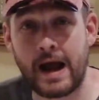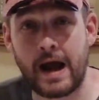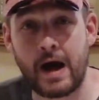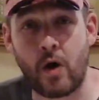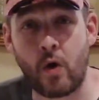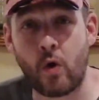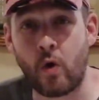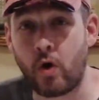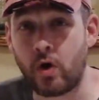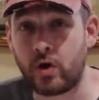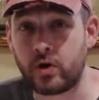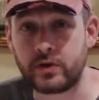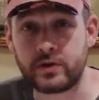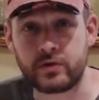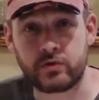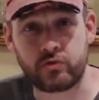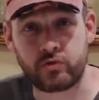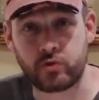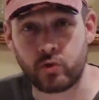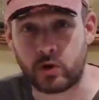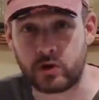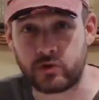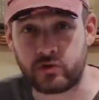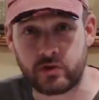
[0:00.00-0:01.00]
all
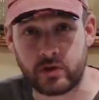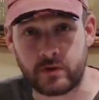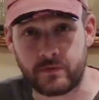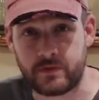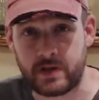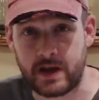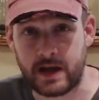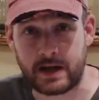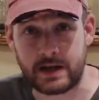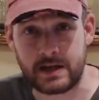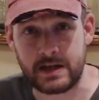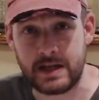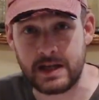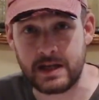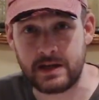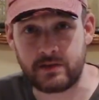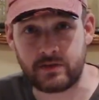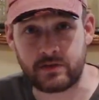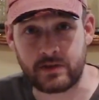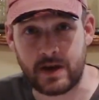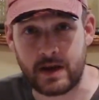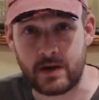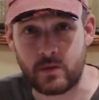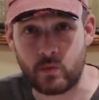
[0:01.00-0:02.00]
sorts of
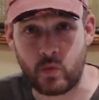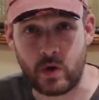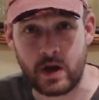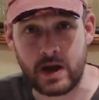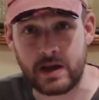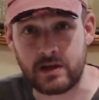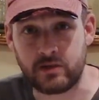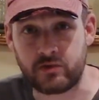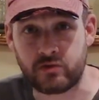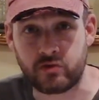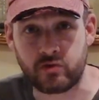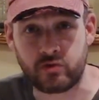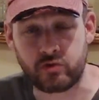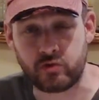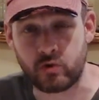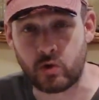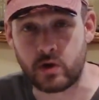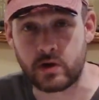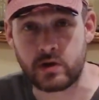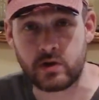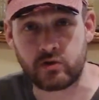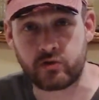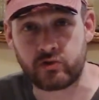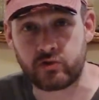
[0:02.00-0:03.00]
techniques and ways to
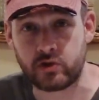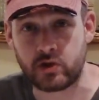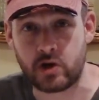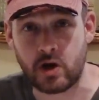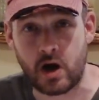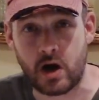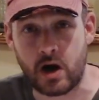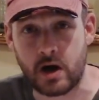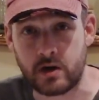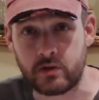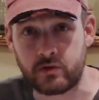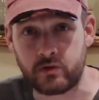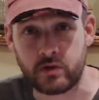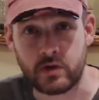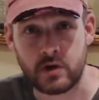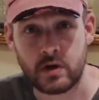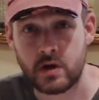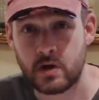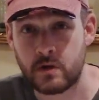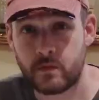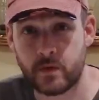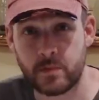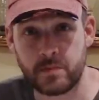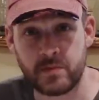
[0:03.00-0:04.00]
store your cigars,
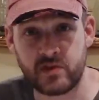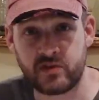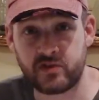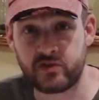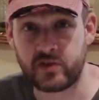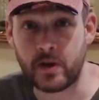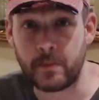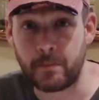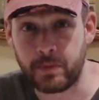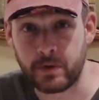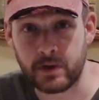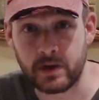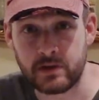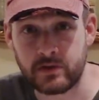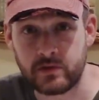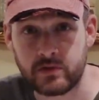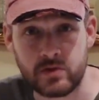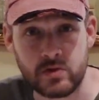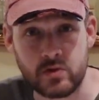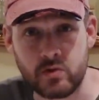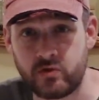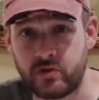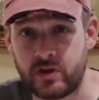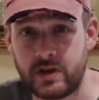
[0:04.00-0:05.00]
from the simplest,
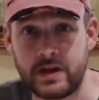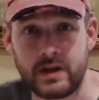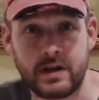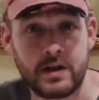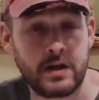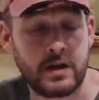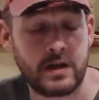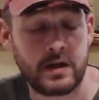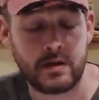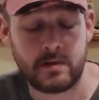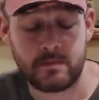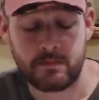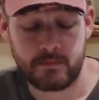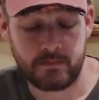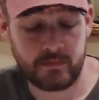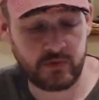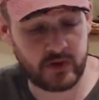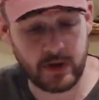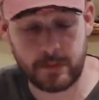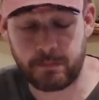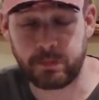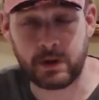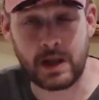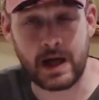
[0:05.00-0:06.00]
using
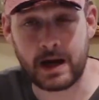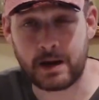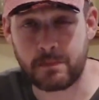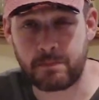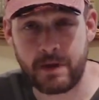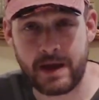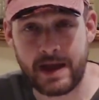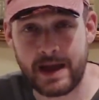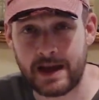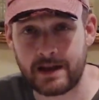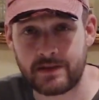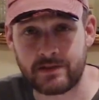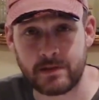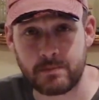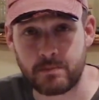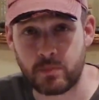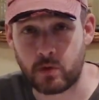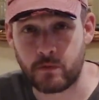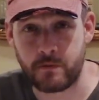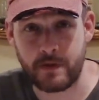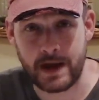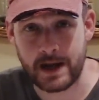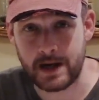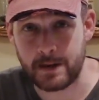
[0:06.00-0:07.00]
Ziploc bags and
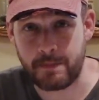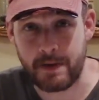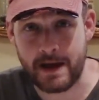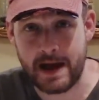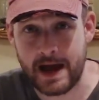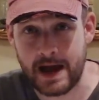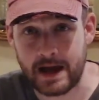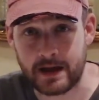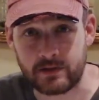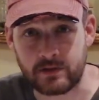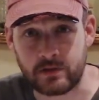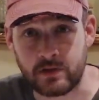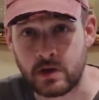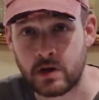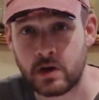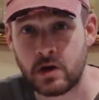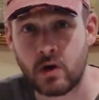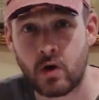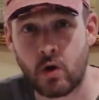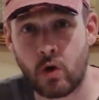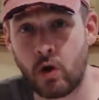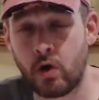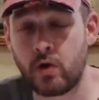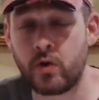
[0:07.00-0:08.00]
Boveda packs,
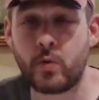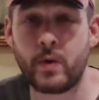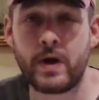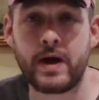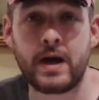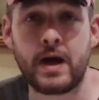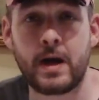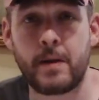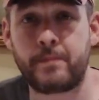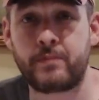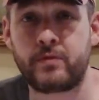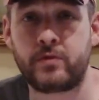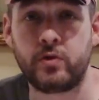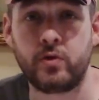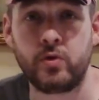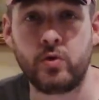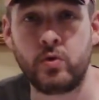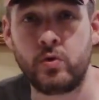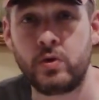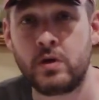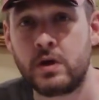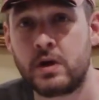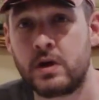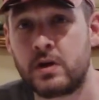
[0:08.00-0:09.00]
all the way up
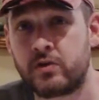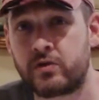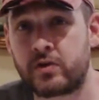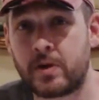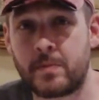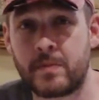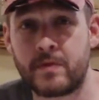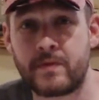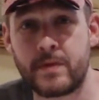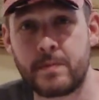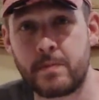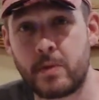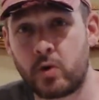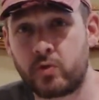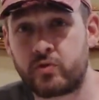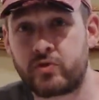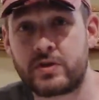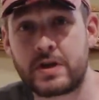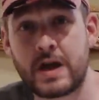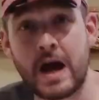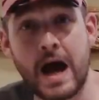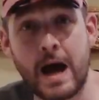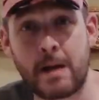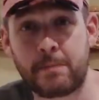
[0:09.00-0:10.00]
to some of the
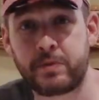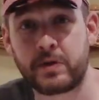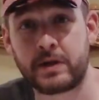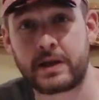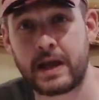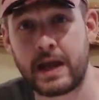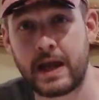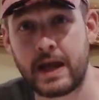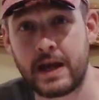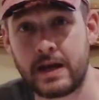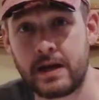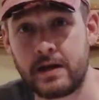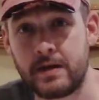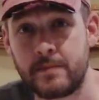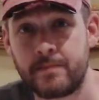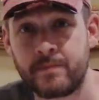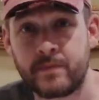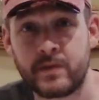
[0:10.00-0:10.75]
most complicated,